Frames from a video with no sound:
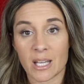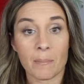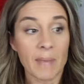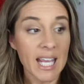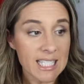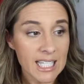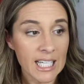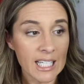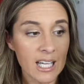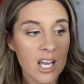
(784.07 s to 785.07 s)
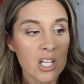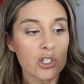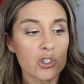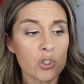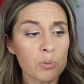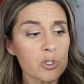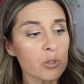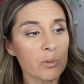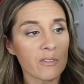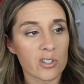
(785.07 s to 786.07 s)
amazing, super,
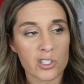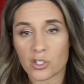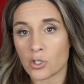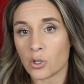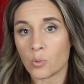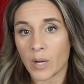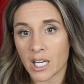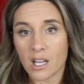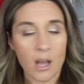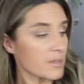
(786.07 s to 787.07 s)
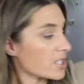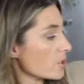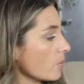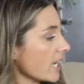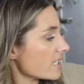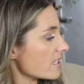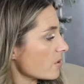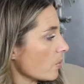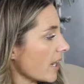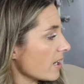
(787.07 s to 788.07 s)
super versatile when it comes to ways to
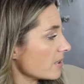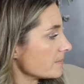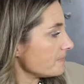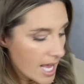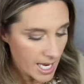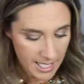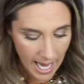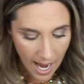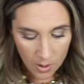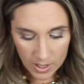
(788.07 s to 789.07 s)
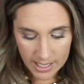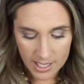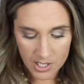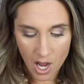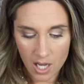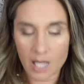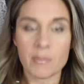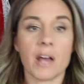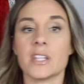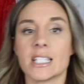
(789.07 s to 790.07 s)
wear. Now let's talk
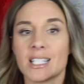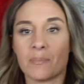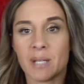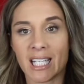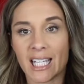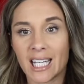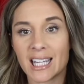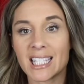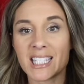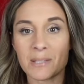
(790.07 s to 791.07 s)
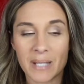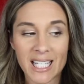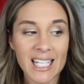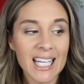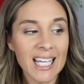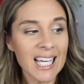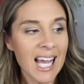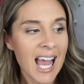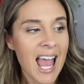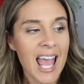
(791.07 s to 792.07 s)
about the Speedy. The Speedy,
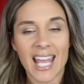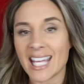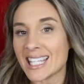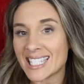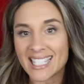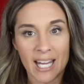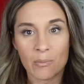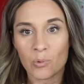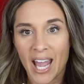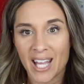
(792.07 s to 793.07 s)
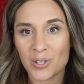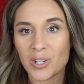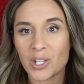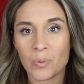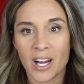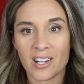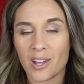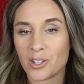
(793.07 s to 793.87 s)
the same way. You can wear it on the